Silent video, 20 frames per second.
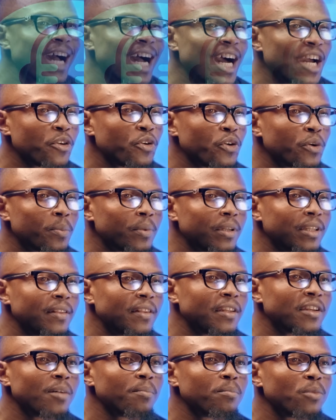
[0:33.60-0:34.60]
arguably
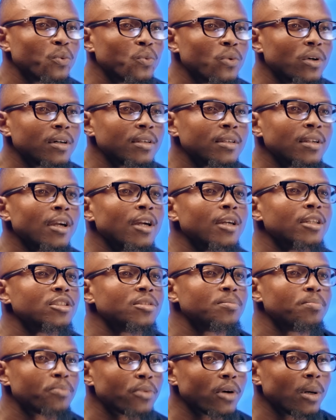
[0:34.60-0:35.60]
the number one
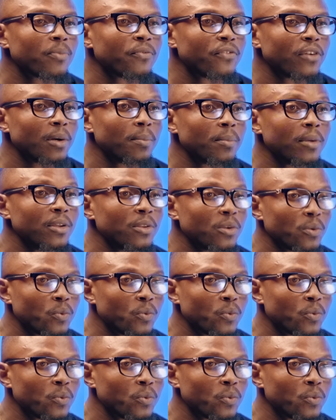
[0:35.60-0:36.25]
prop firm in the